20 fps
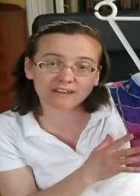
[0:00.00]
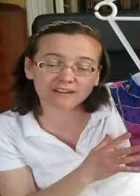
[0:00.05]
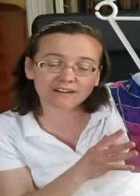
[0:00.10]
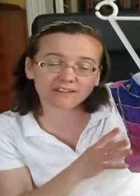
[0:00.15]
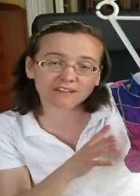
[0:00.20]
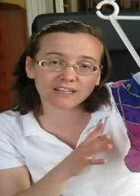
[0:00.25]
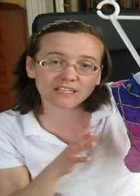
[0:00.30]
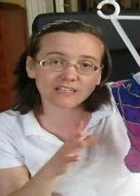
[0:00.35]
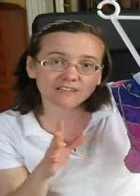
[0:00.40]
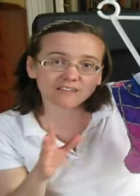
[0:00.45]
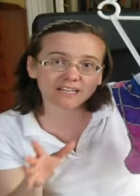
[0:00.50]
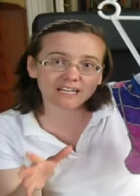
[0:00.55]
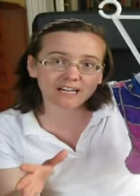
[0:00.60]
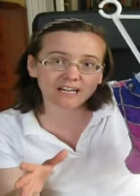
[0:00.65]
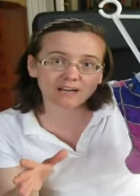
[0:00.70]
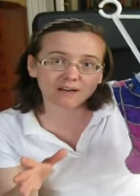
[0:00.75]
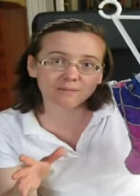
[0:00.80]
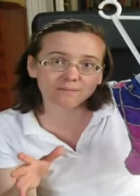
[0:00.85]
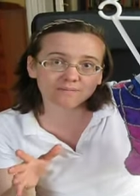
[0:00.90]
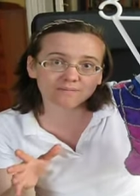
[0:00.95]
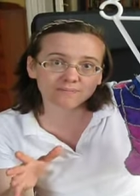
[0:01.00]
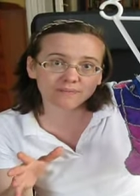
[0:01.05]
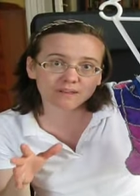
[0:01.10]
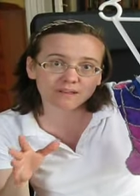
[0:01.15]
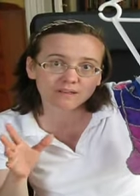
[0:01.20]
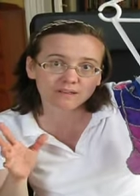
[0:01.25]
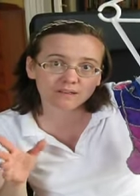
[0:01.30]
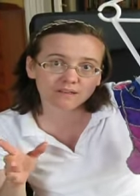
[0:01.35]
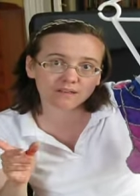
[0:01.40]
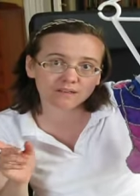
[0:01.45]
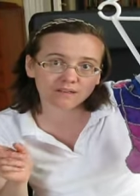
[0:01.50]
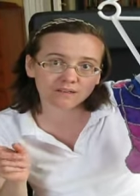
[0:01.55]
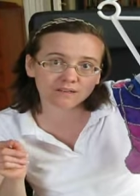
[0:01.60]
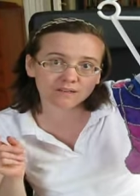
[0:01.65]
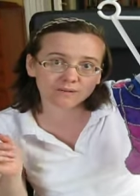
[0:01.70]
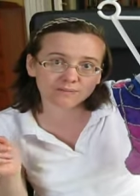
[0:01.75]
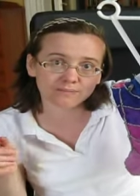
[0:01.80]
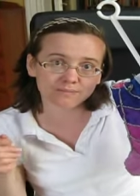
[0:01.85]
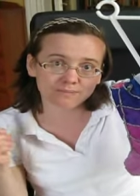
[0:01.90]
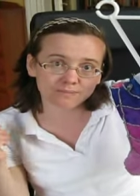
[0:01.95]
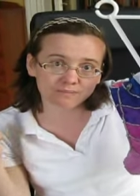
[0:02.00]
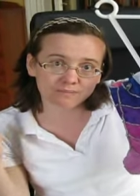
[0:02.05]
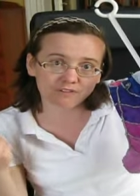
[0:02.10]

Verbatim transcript: and I think Gunilla um,